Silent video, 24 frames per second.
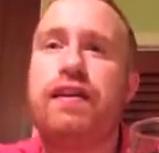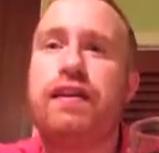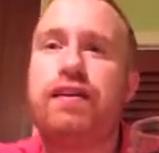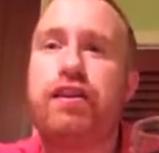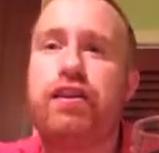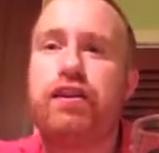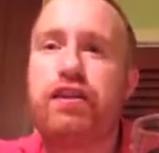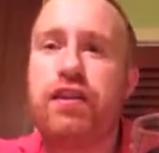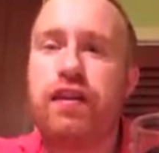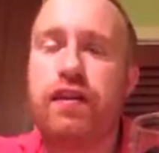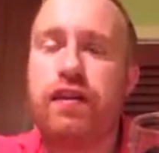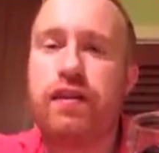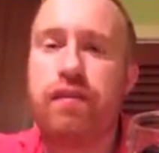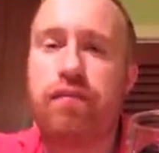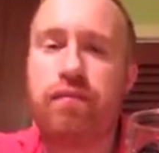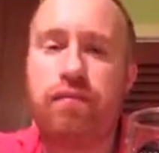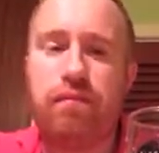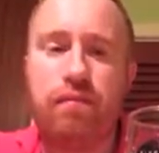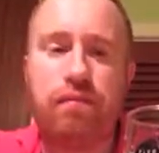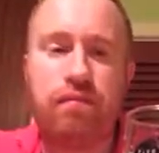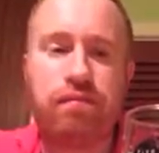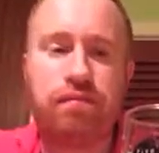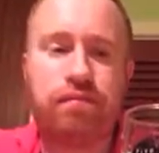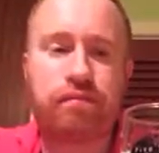There's
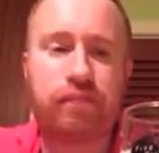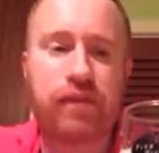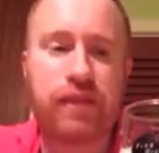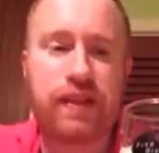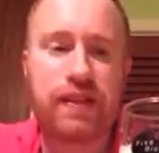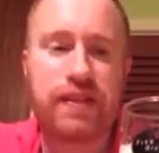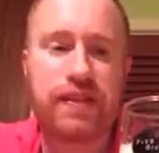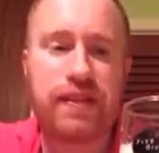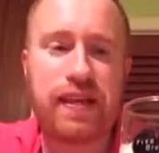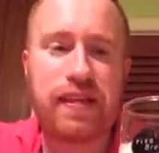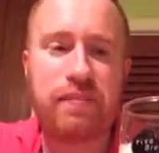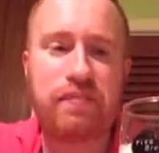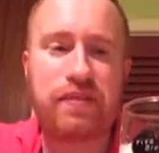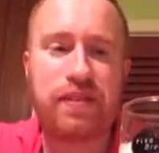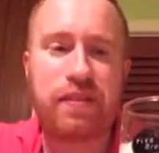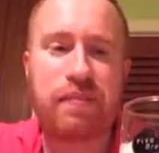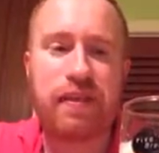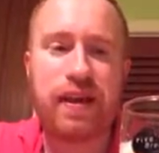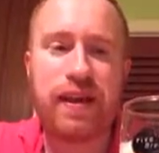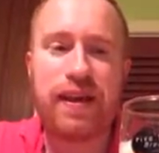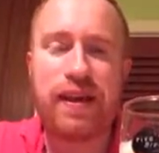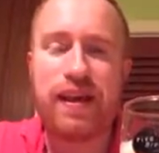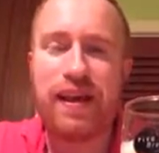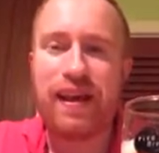seems to
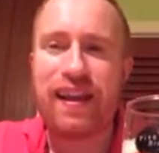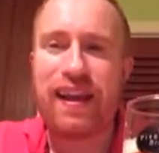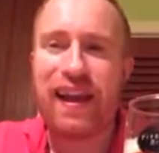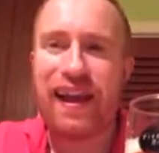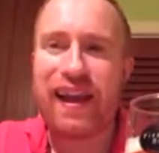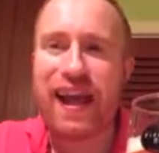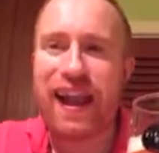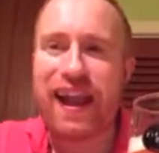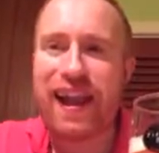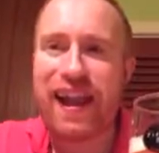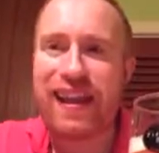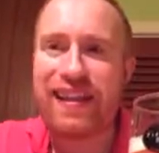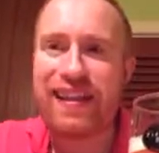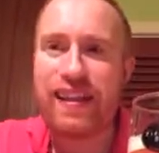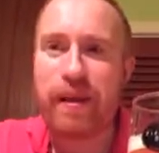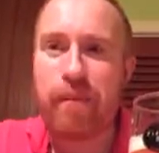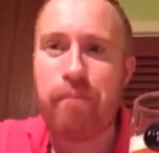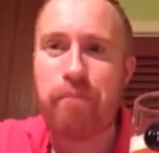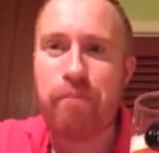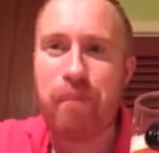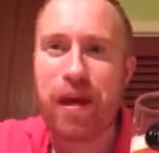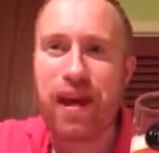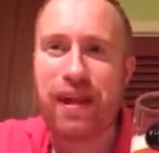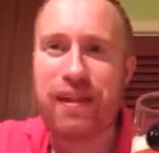be like a light
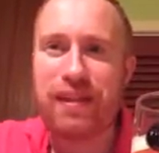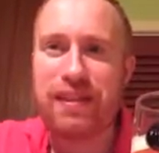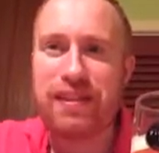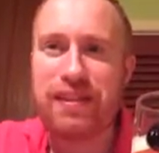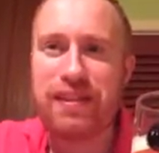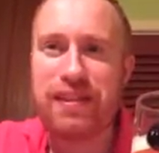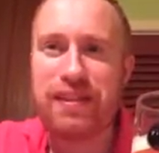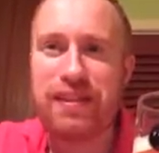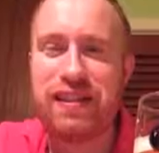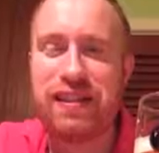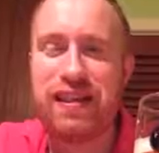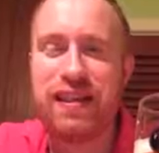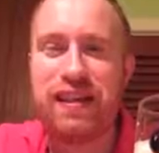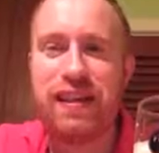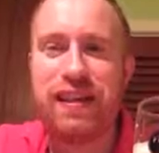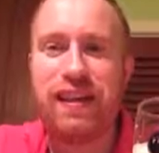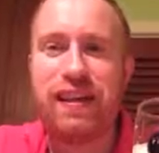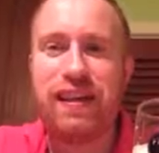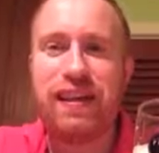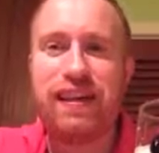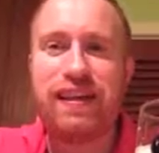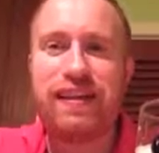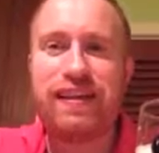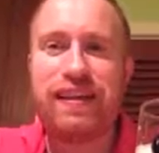Belgian
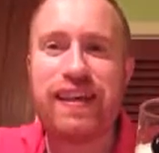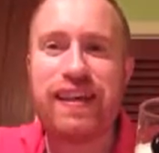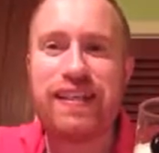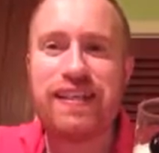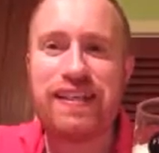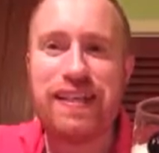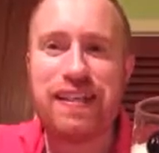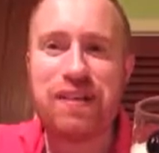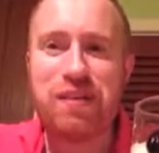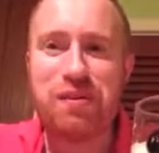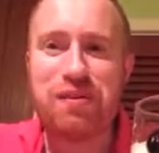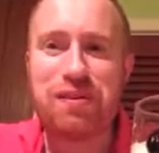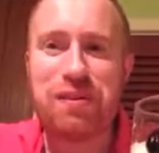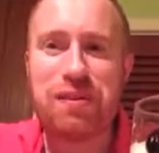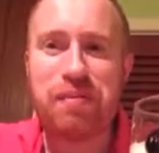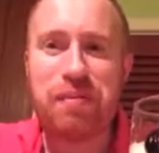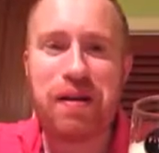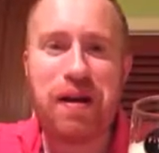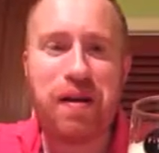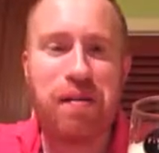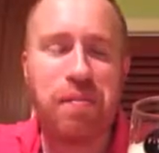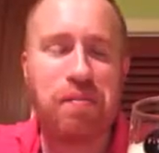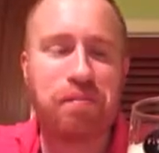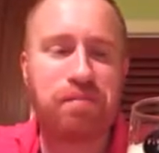yeasty note to the
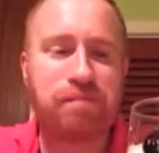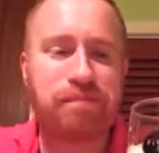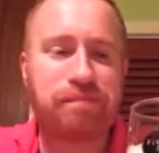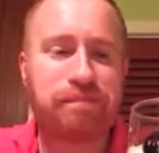beer.